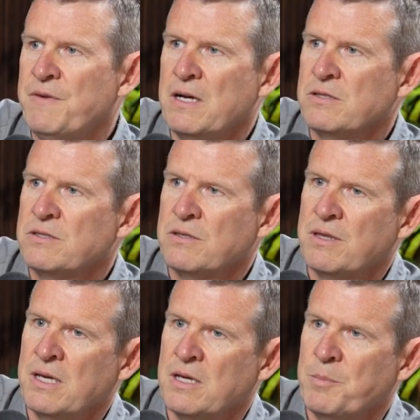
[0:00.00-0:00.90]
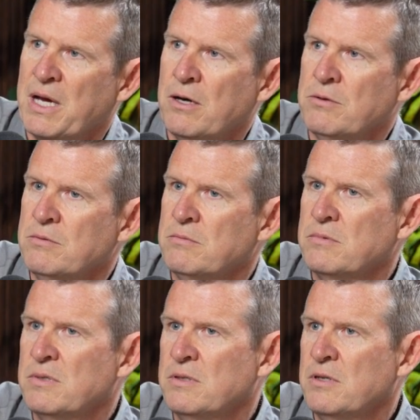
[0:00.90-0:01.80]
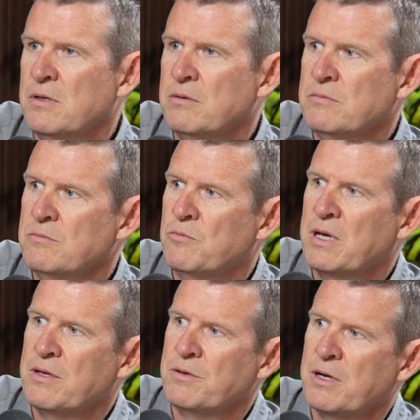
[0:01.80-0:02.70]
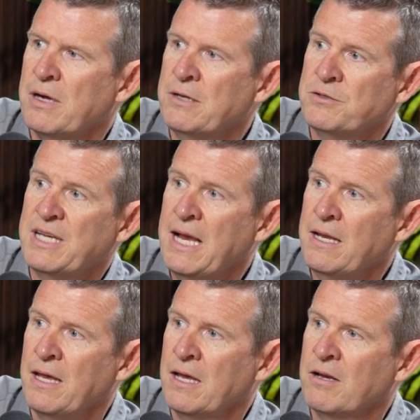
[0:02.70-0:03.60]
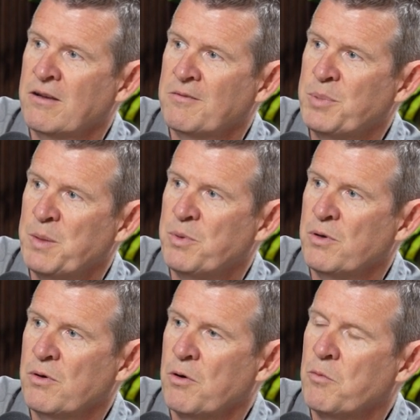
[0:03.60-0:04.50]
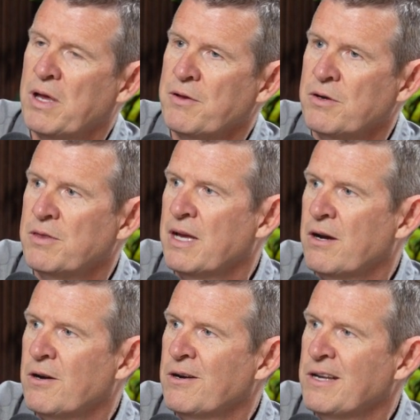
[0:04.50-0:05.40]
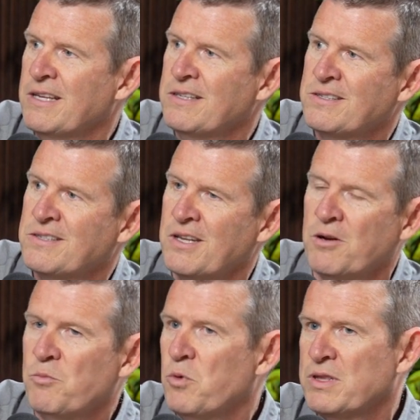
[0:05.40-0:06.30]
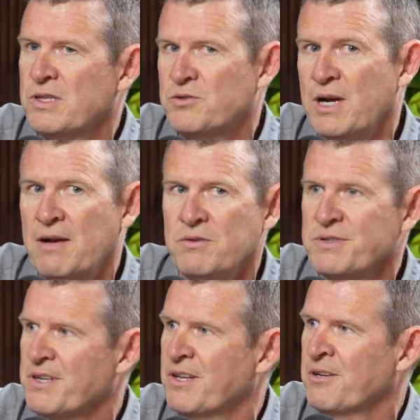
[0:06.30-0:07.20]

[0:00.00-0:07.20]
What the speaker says: fail to think about, whether they're entertaining people or whether there is, what the travel is going to